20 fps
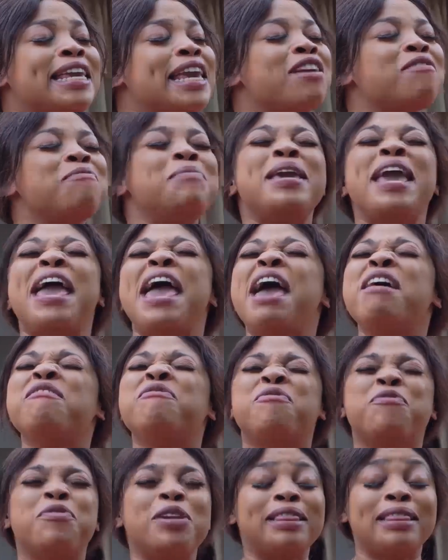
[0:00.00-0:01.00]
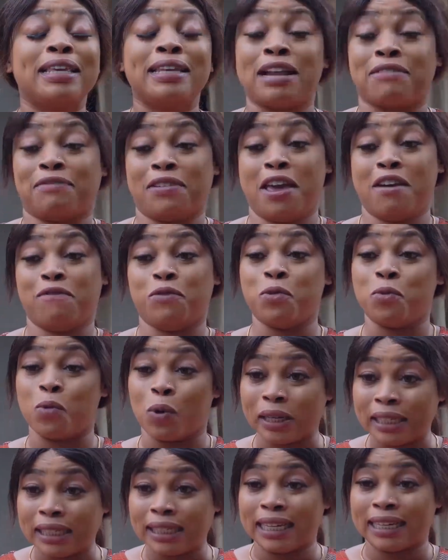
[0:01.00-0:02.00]
gave me everything I've ever
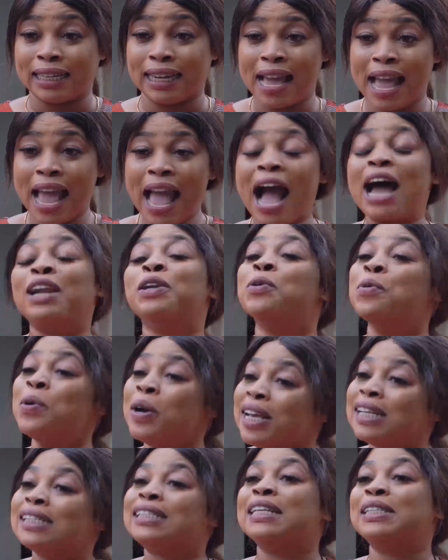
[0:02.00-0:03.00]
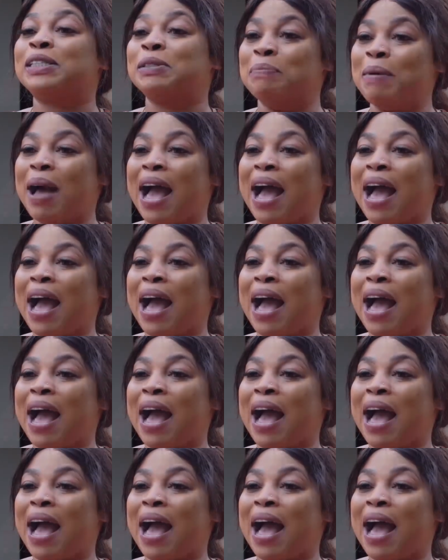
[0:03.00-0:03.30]
wanted. And who is this